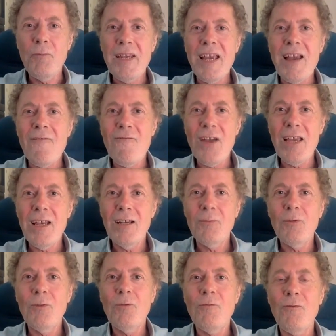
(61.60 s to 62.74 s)
be
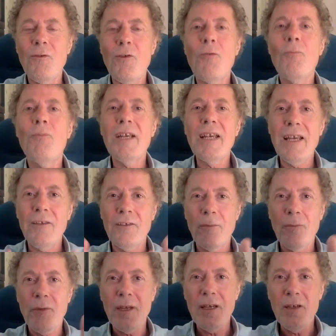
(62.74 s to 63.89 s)
available for bringing
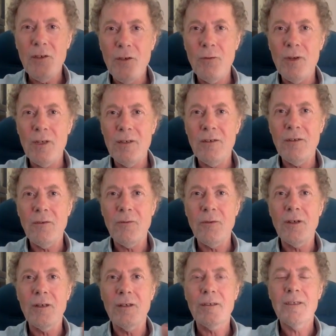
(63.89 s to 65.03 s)
something new into the
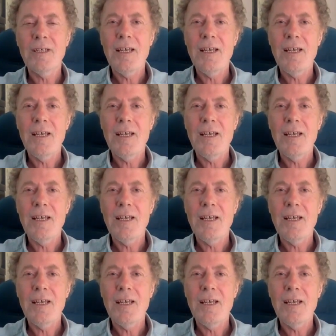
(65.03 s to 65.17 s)
world.